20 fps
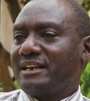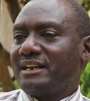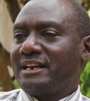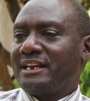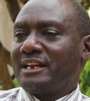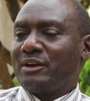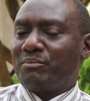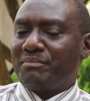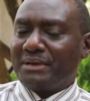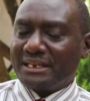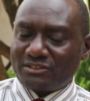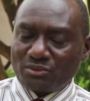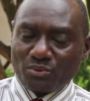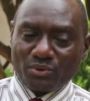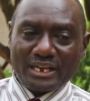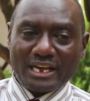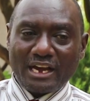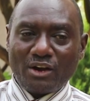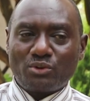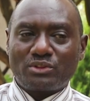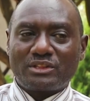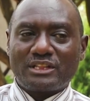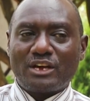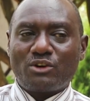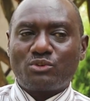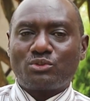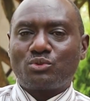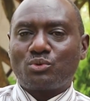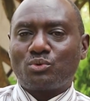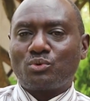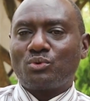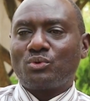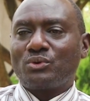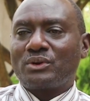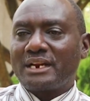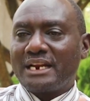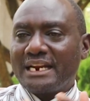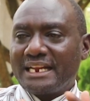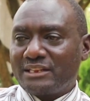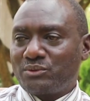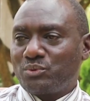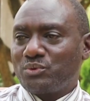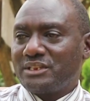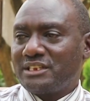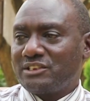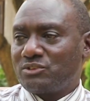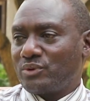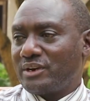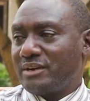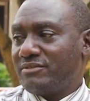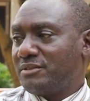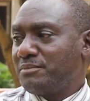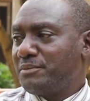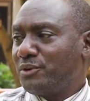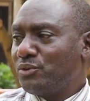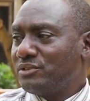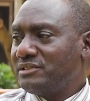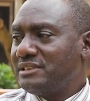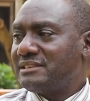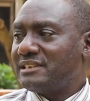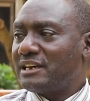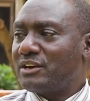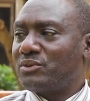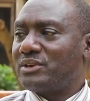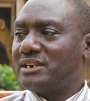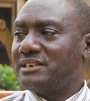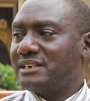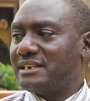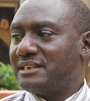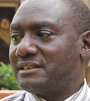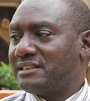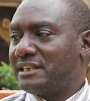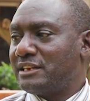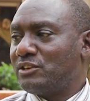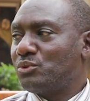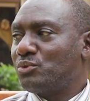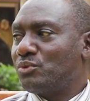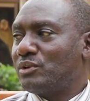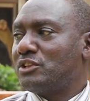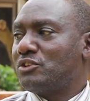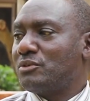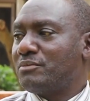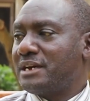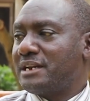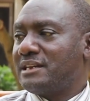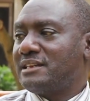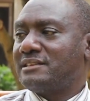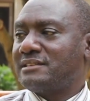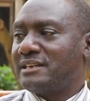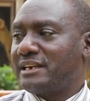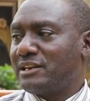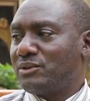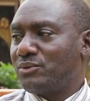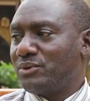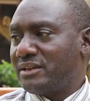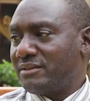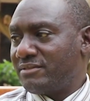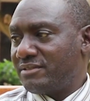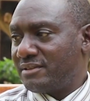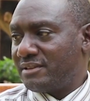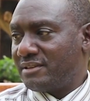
the best way out now to relate with these wives, because these are Christians, they don't want to marry the second wife.